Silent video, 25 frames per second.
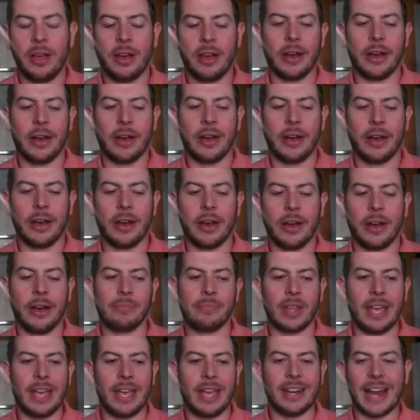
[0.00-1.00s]
Um,
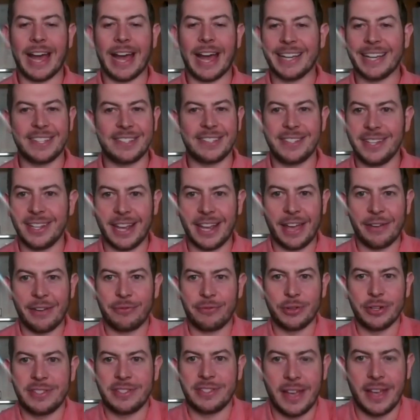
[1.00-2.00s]
and I see it
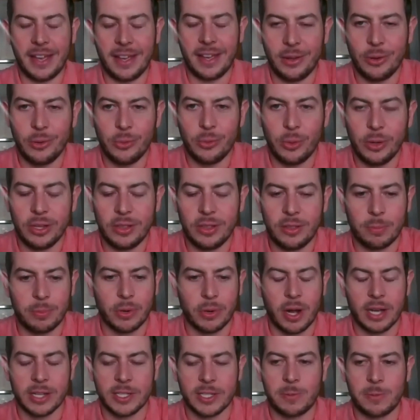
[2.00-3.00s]
every day with the
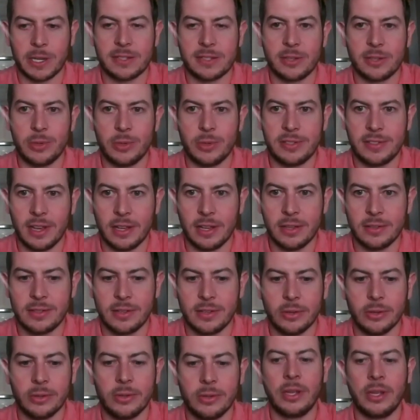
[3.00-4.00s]
prospects that we sell
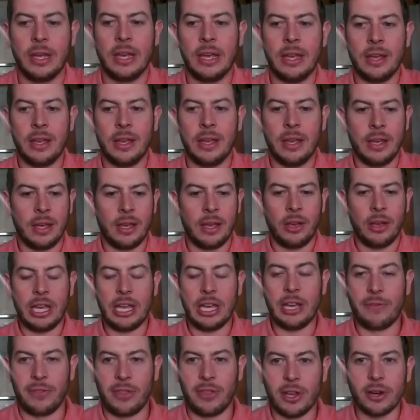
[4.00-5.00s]
to.
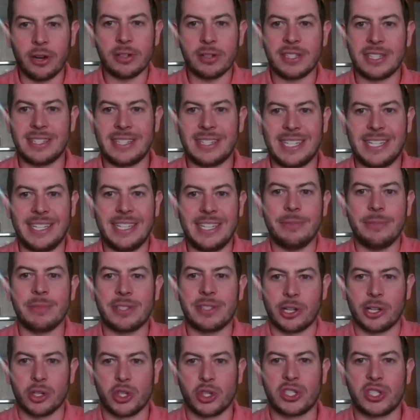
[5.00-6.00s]
If they're teams
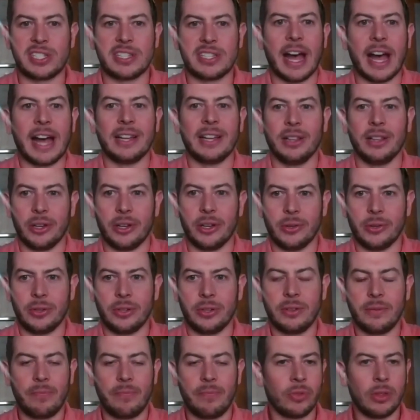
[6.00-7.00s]
that are siloed,
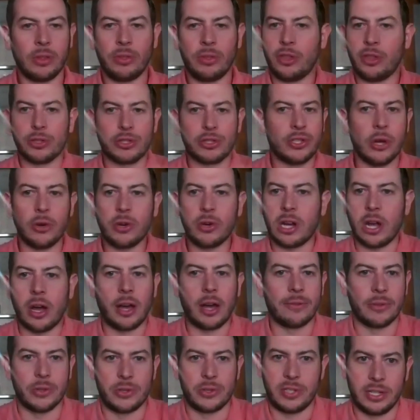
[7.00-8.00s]
there's no
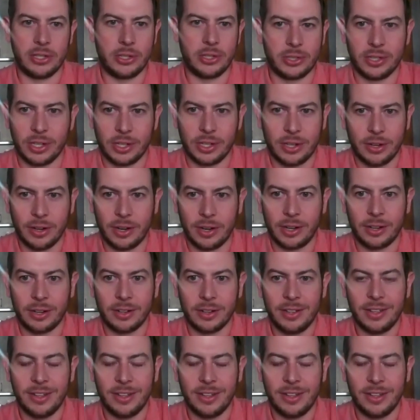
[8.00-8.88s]
conversation occurring.